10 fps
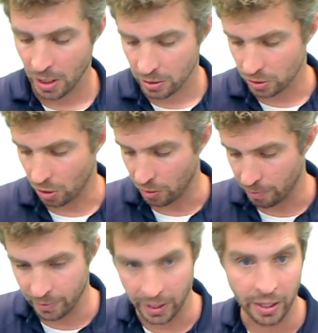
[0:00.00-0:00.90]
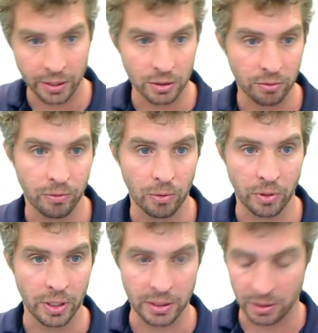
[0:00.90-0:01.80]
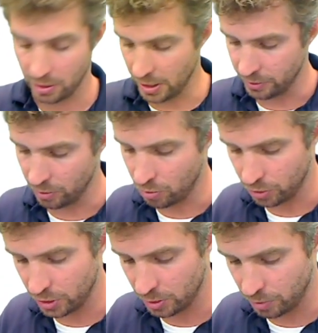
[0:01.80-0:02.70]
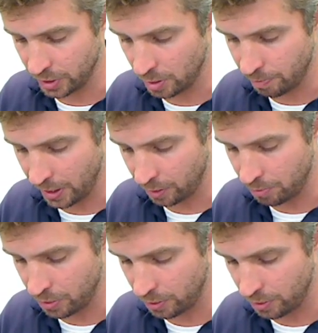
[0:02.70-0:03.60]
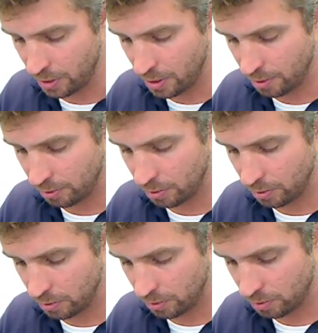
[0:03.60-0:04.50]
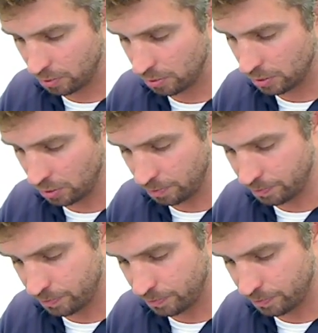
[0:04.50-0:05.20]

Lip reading: So my answer for this is, of course, just what's in the back of the book. Nope.